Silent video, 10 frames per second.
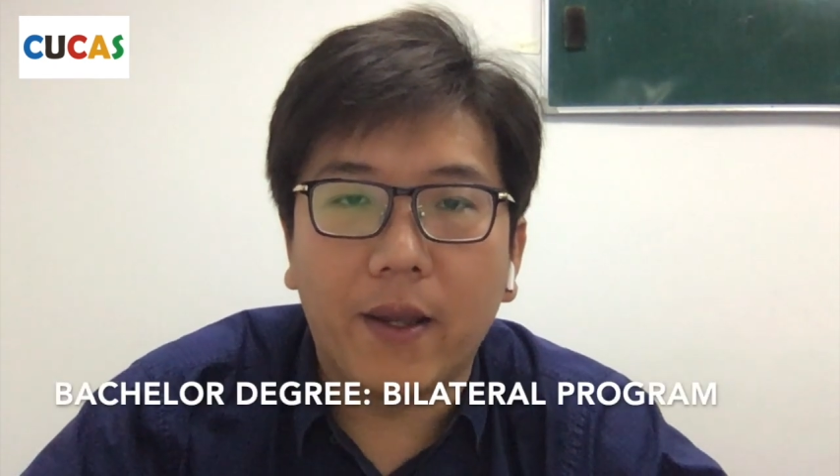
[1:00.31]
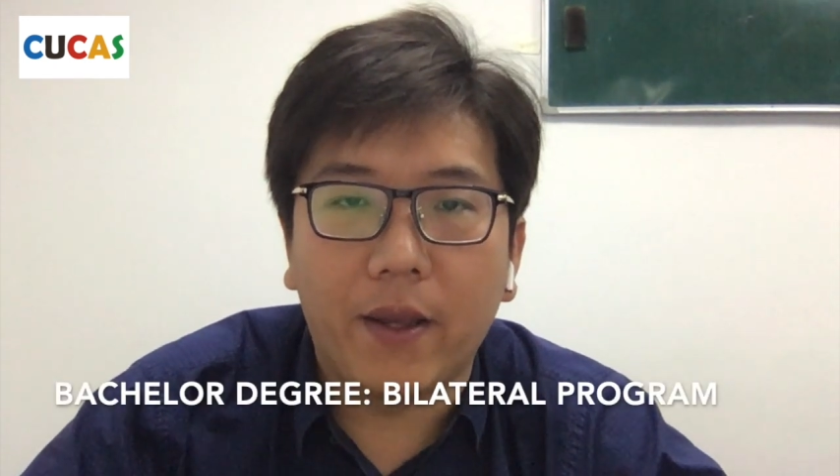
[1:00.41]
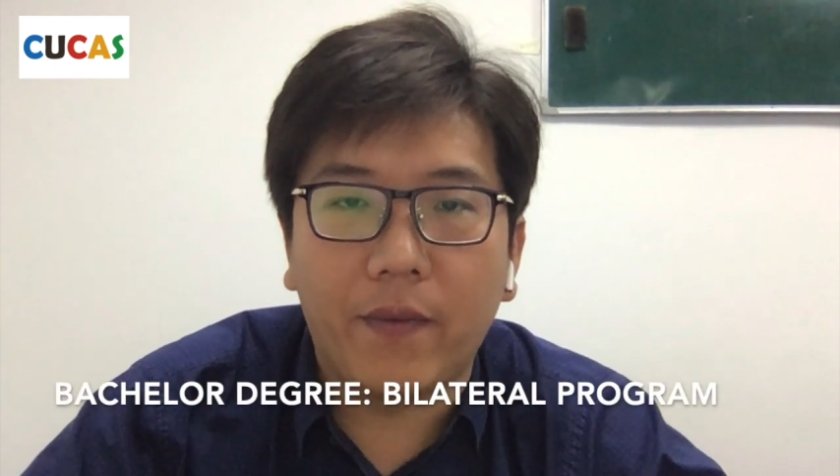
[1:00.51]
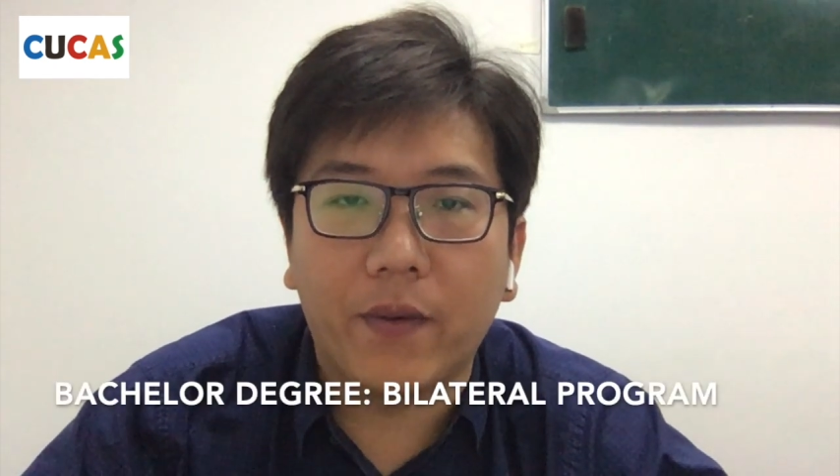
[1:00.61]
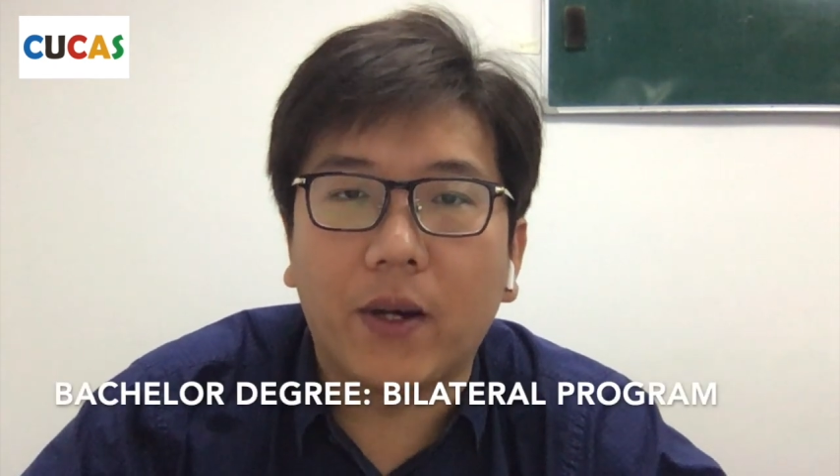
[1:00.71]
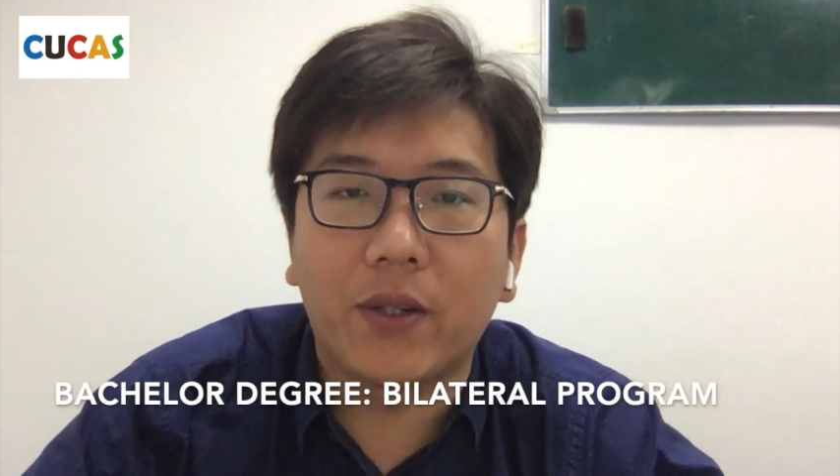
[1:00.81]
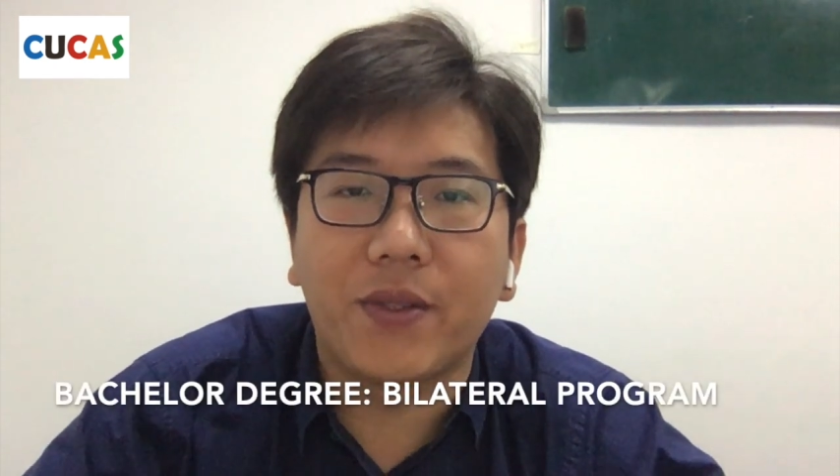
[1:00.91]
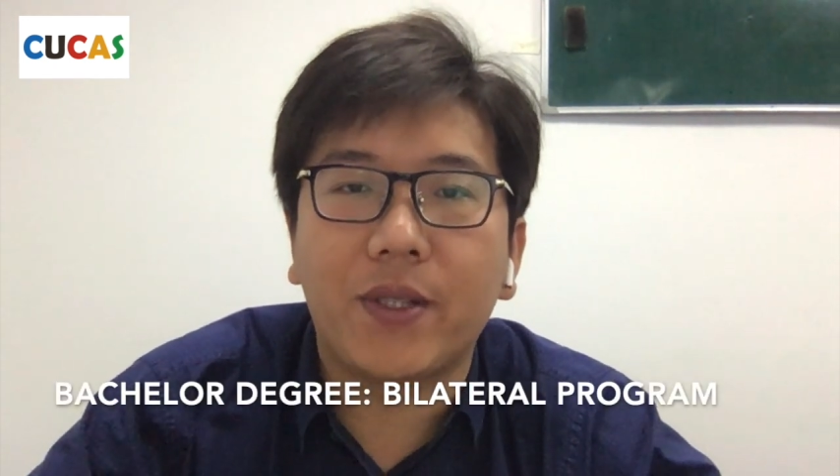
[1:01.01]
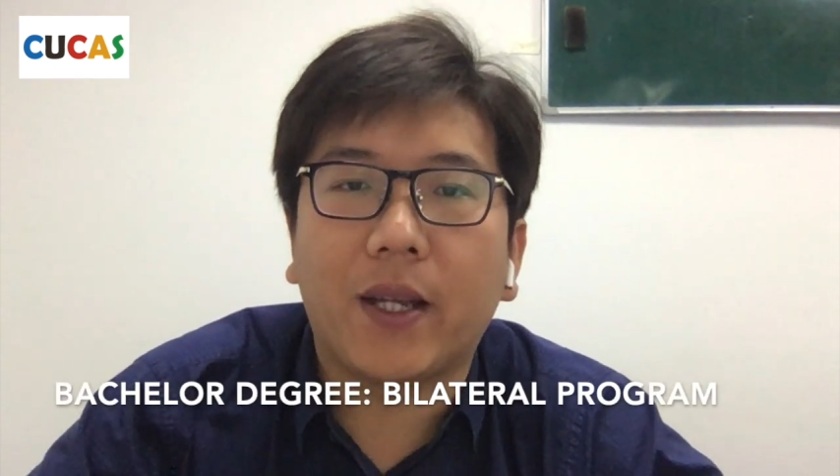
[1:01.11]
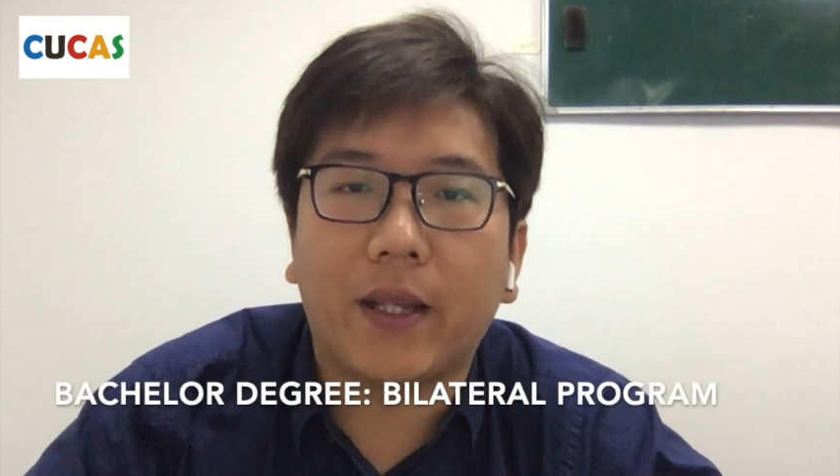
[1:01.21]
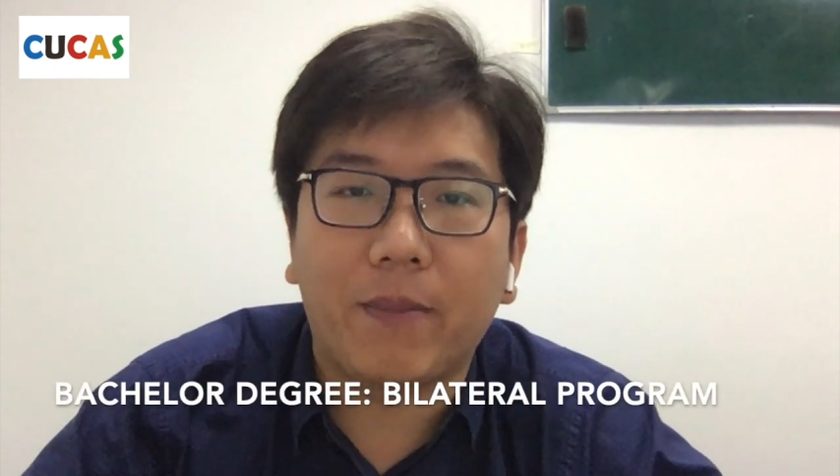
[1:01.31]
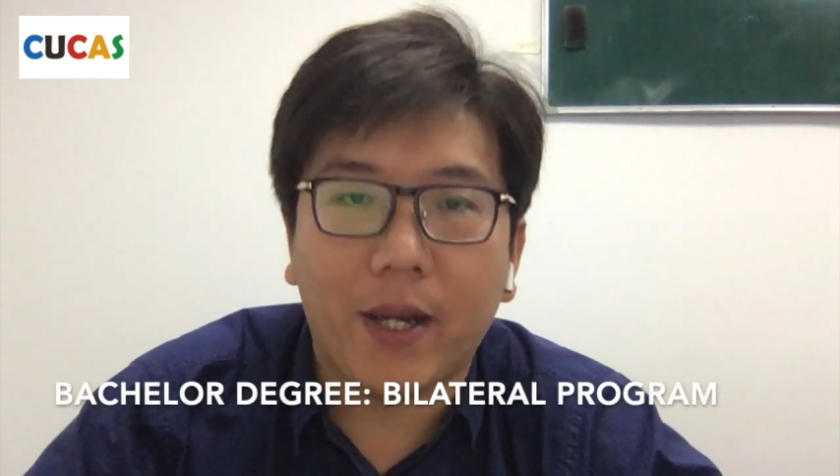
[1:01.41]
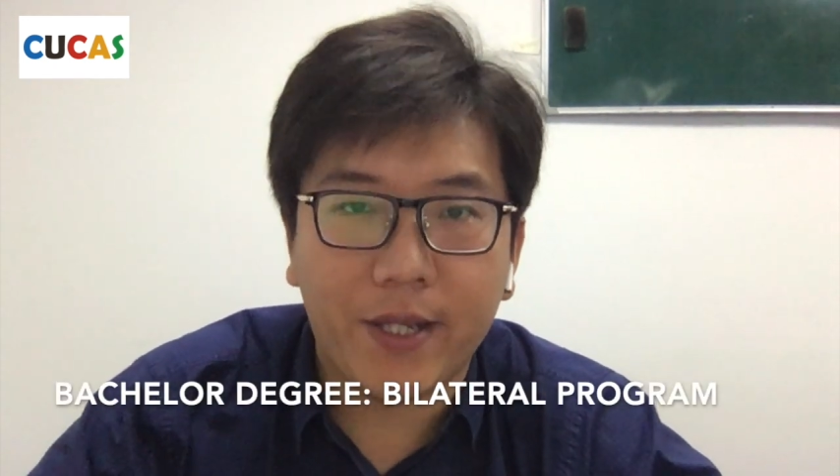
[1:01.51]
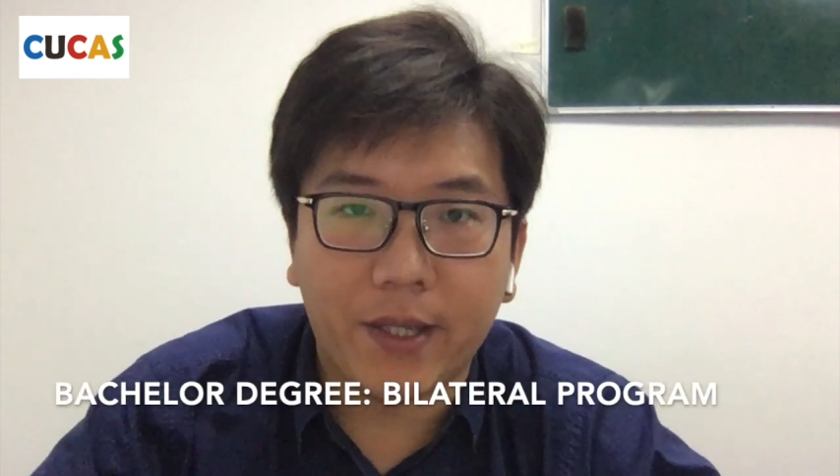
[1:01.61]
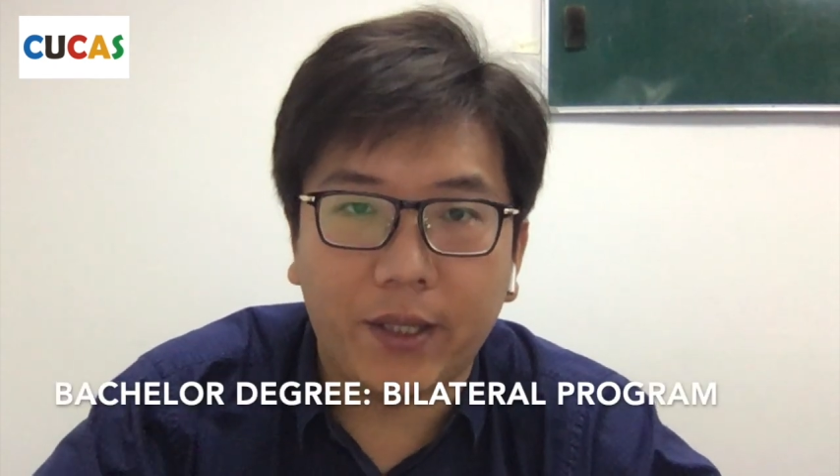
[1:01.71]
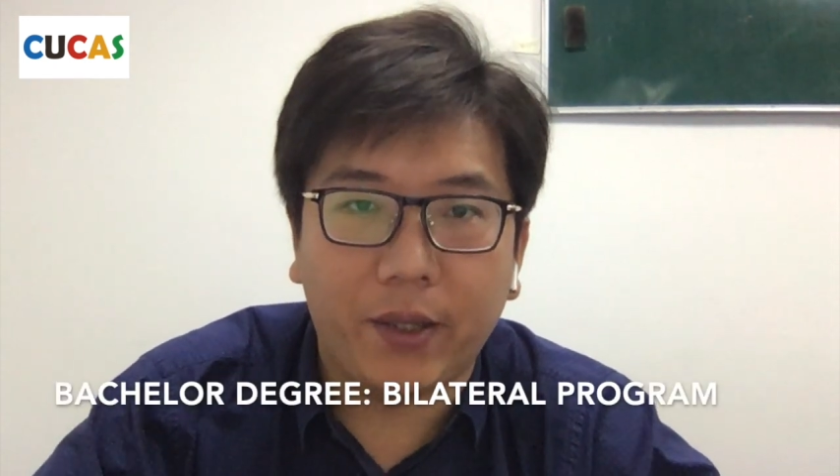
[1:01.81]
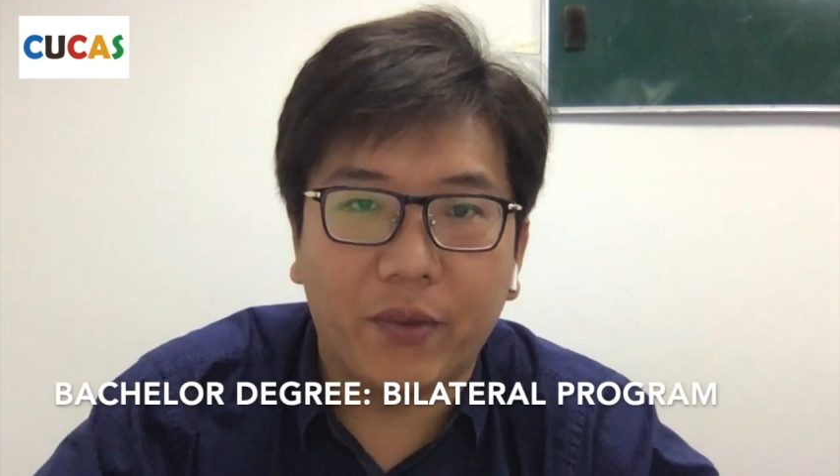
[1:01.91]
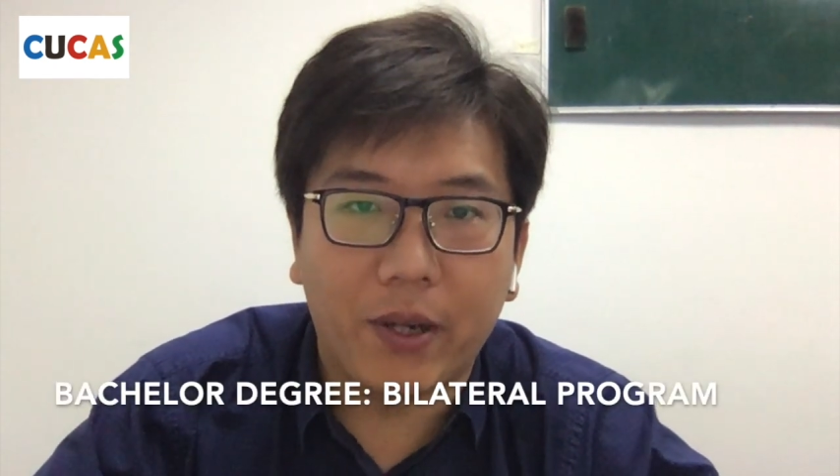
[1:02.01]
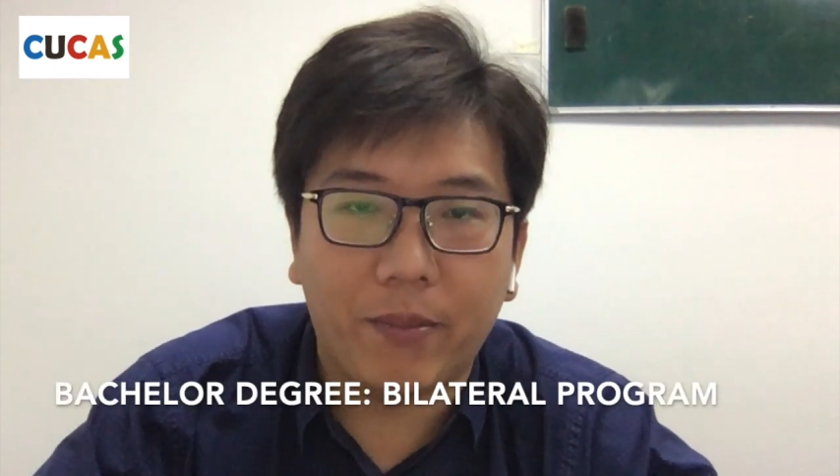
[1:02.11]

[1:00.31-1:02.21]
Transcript: If you want to study bachelor degree